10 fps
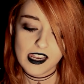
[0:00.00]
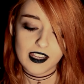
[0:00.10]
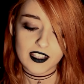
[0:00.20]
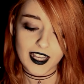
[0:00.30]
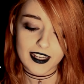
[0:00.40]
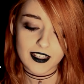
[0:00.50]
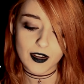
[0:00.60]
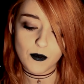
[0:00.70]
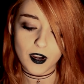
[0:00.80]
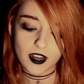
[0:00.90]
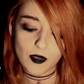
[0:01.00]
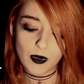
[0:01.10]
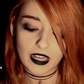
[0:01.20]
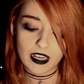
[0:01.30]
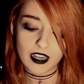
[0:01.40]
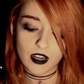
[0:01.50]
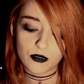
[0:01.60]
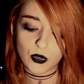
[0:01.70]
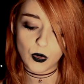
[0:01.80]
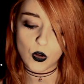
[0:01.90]
Sex can mark the beginning of
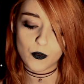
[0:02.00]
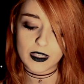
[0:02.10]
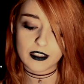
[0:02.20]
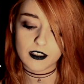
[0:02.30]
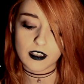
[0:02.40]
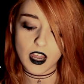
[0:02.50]
a romance,